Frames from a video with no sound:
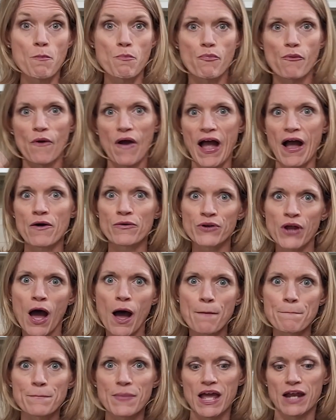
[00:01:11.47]
brown
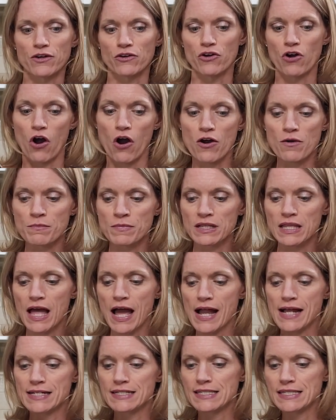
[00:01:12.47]
up and
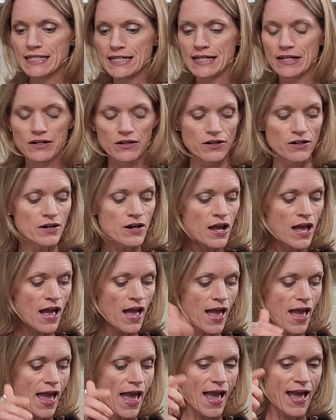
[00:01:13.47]
caramelize here.
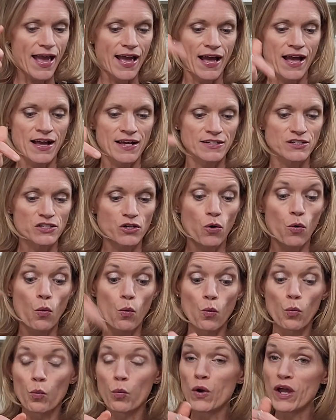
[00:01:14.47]
And
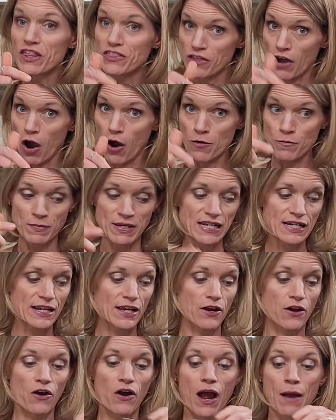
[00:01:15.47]
with our meat
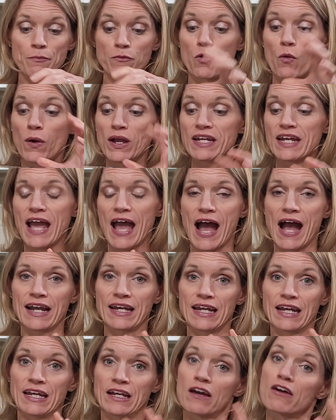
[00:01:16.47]
here, I'm going to add
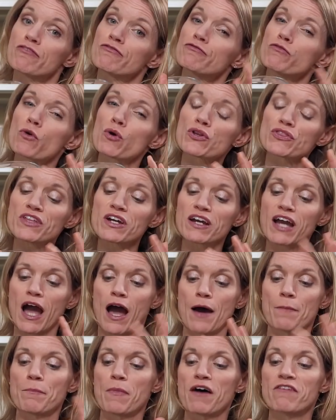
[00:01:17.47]
in 1/4
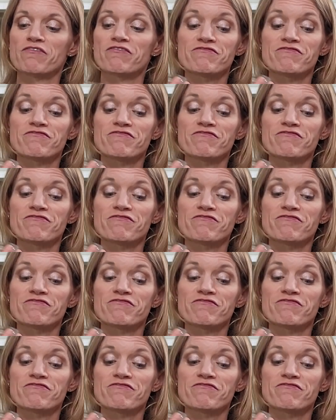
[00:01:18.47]
cup of